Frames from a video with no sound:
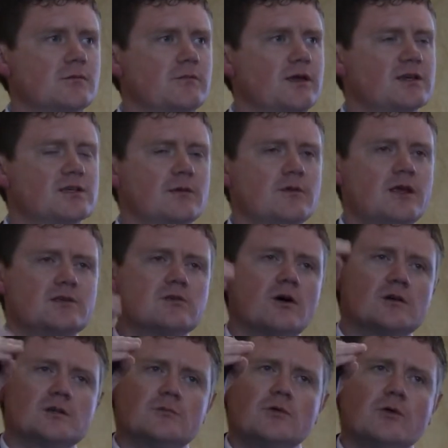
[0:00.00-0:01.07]
because as
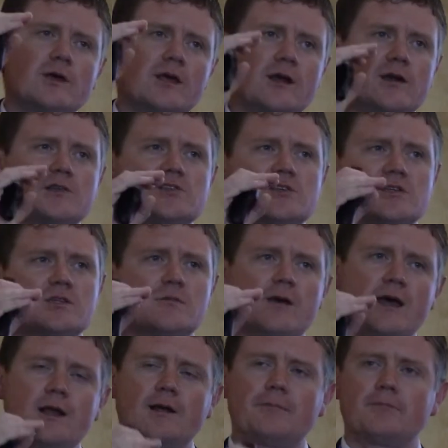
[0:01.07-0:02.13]
long as I'm doing it in a
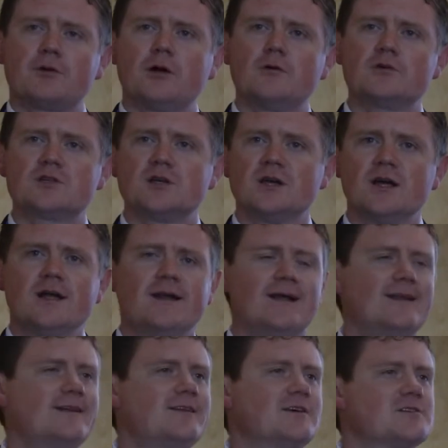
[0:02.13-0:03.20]
systematic approach.
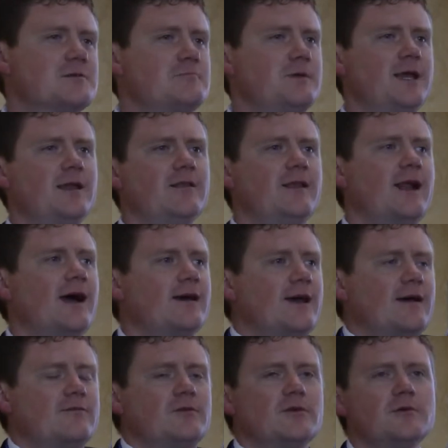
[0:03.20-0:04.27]
Now, that doesn't mean that I
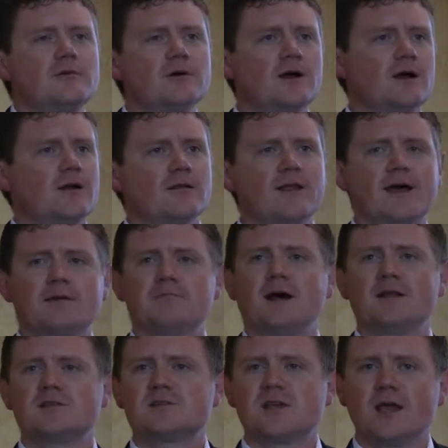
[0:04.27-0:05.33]
have to, like
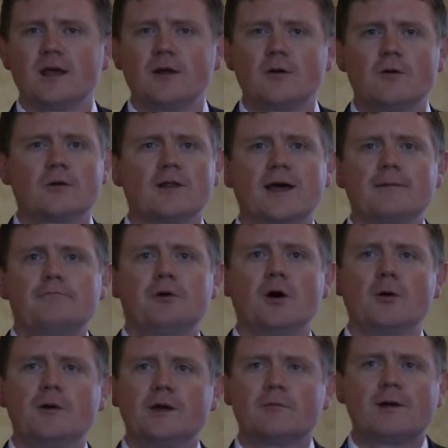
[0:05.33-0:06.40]
Monsanto or like
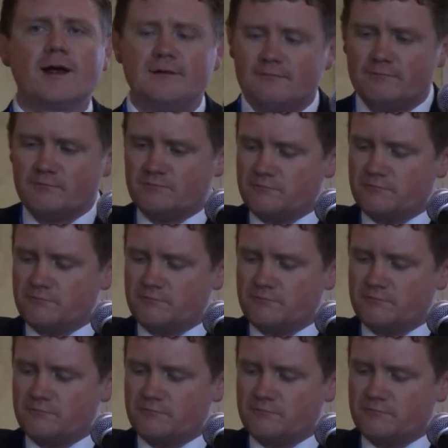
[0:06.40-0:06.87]
Boeing, write